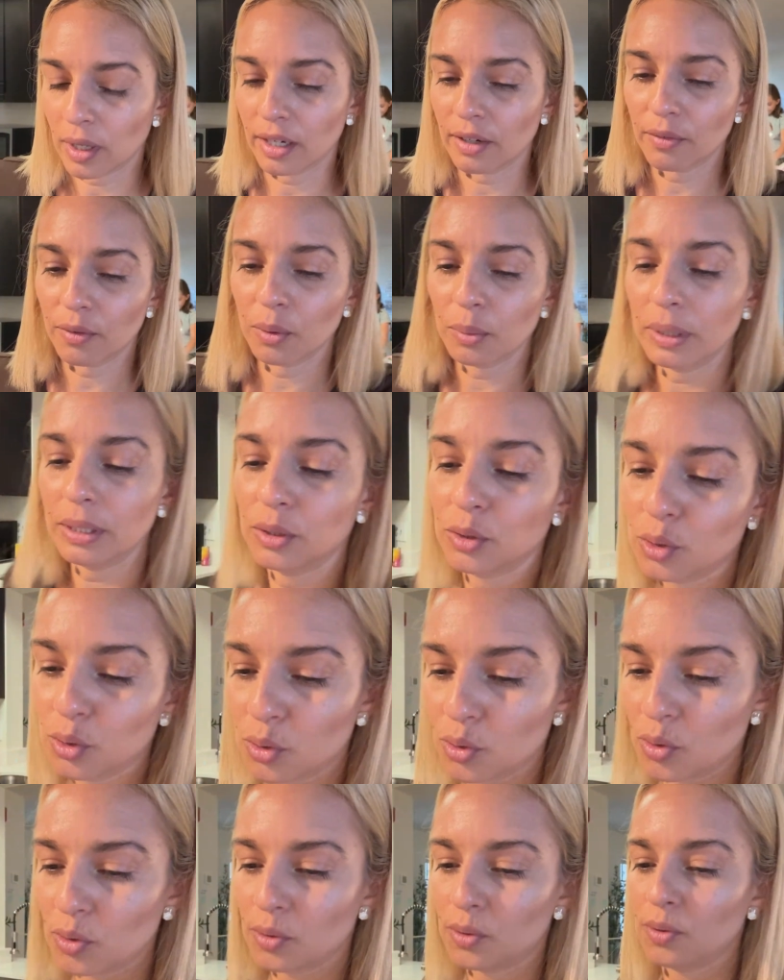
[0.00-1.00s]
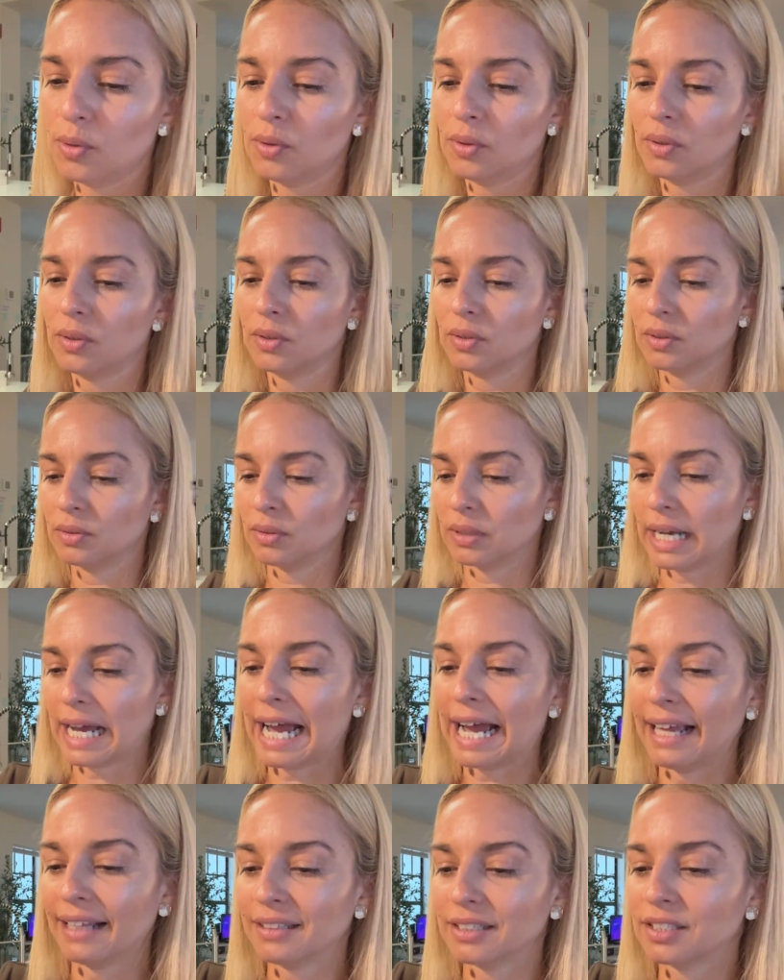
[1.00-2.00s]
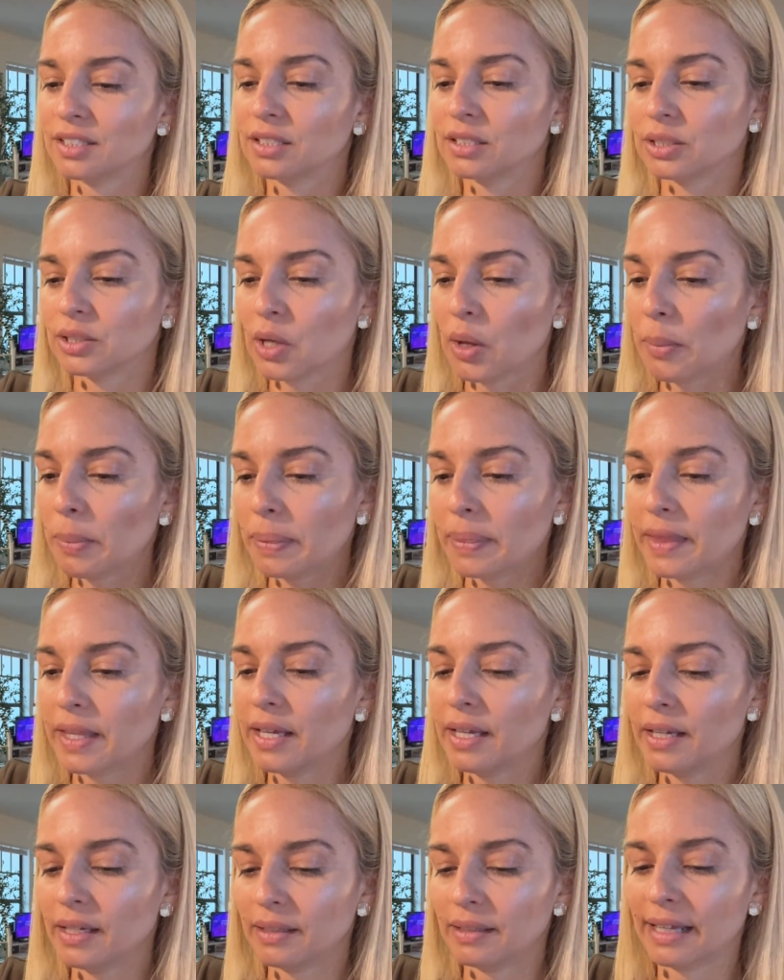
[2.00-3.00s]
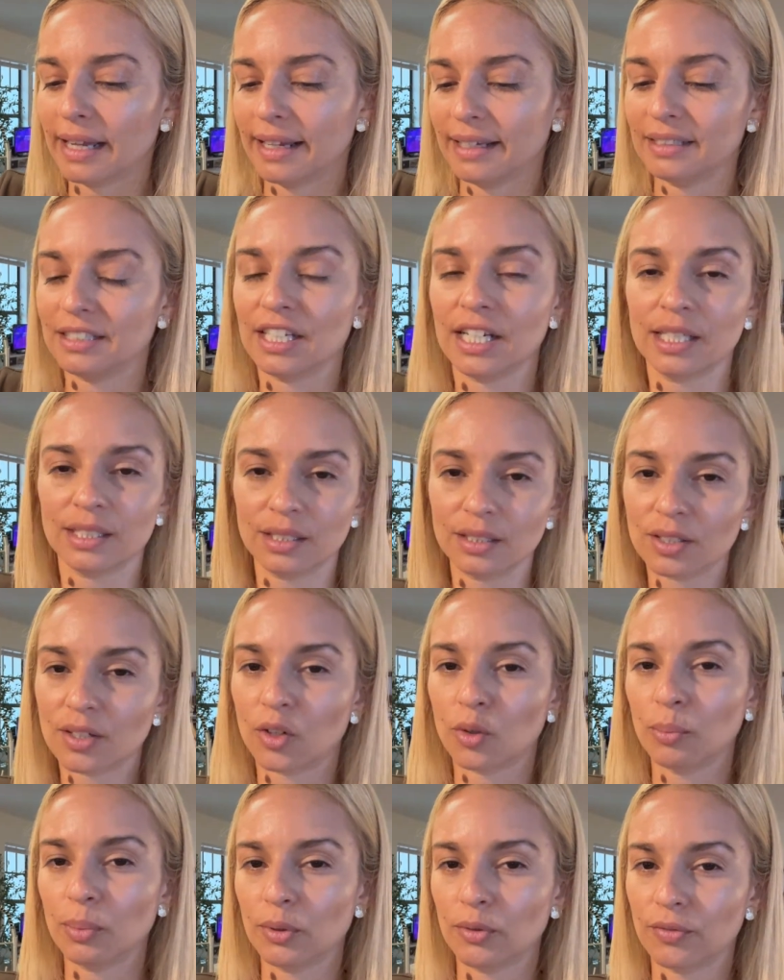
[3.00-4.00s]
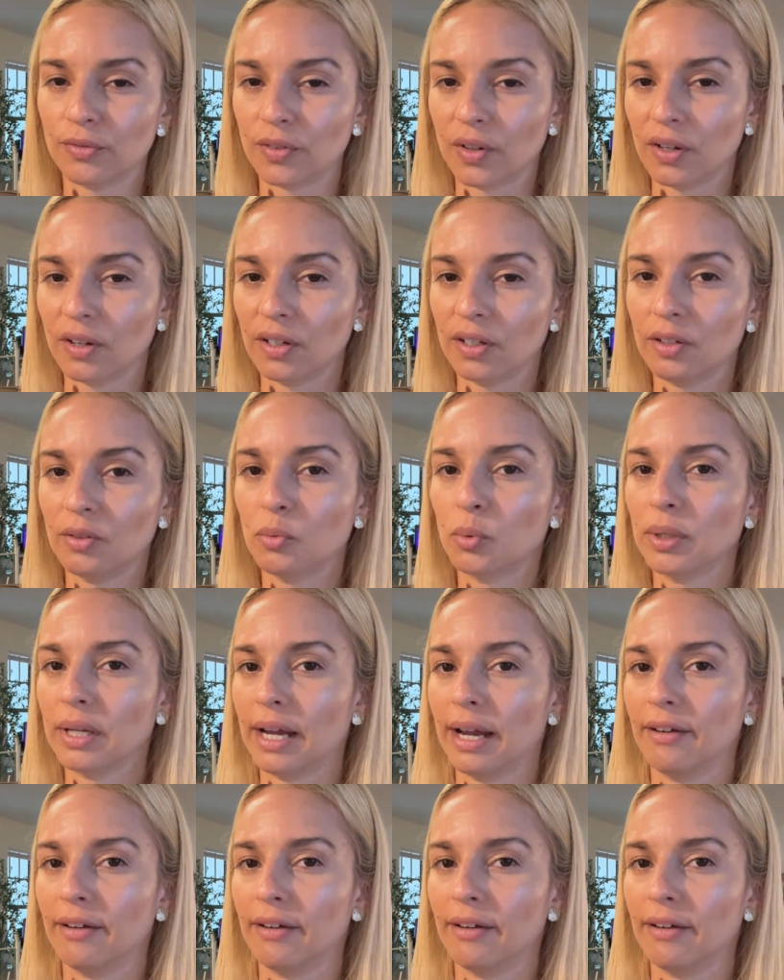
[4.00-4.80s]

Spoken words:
whatever we do, add something that yes, it's gonna be fun.